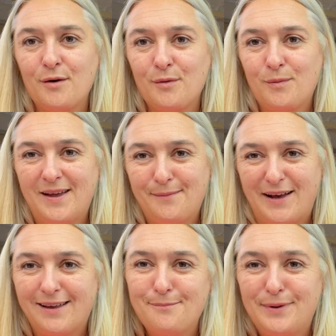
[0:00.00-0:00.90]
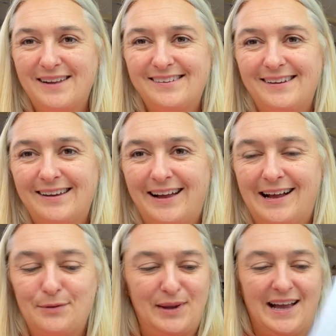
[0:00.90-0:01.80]
We are back in Betty
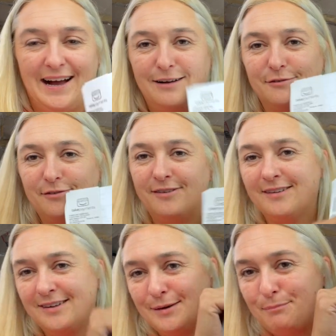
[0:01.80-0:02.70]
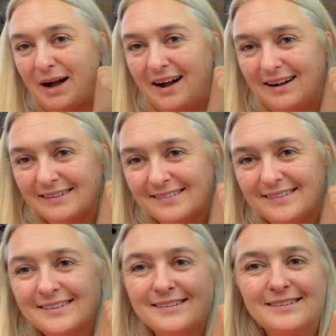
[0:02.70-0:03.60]
and we have
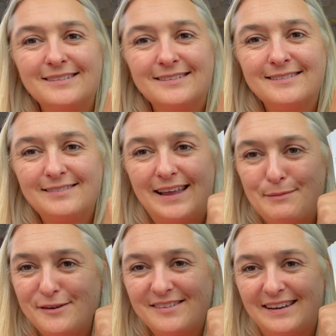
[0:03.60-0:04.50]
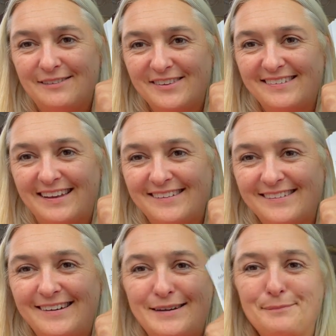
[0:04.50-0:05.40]
passed the MOT for the second
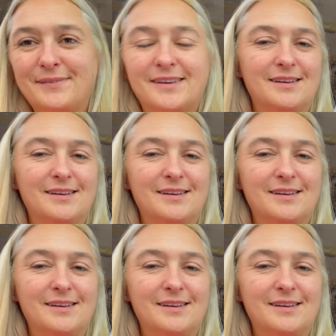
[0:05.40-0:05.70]
time.